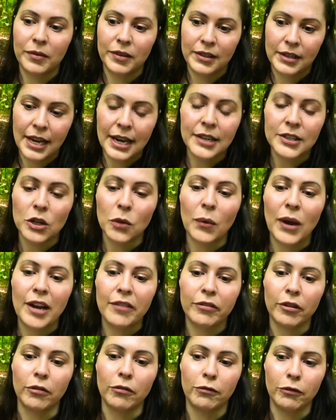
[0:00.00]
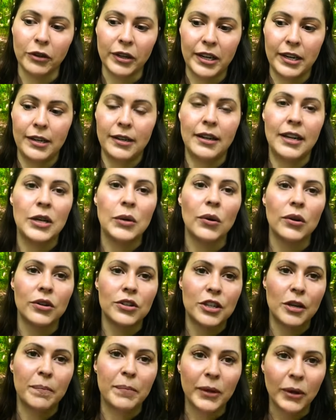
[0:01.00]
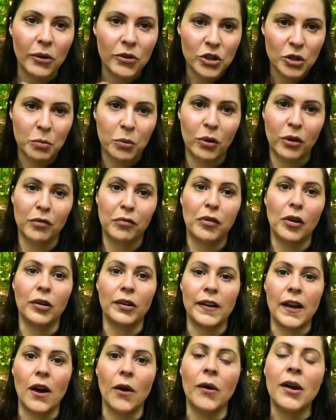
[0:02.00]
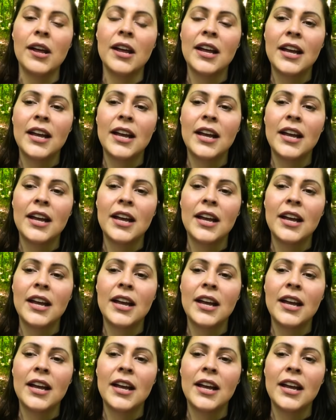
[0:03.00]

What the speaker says: things away for free in order to build your portfolio,